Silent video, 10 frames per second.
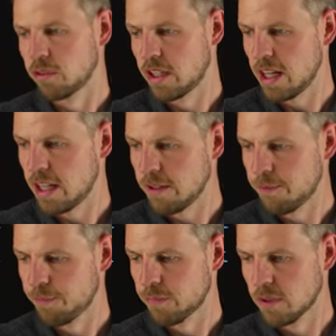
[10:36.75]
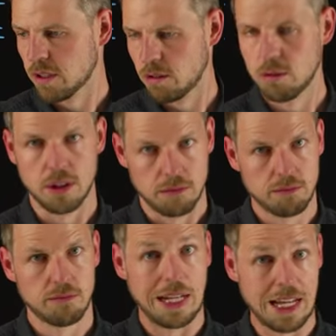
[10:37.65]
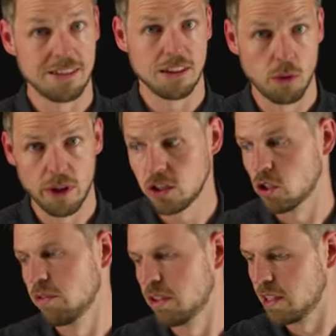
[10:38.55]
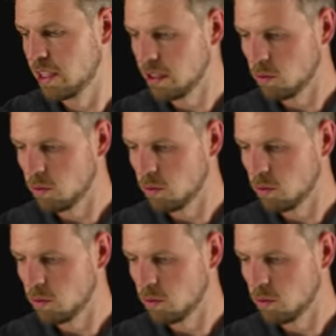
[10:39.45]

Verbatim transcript: K lies in the range, obviously.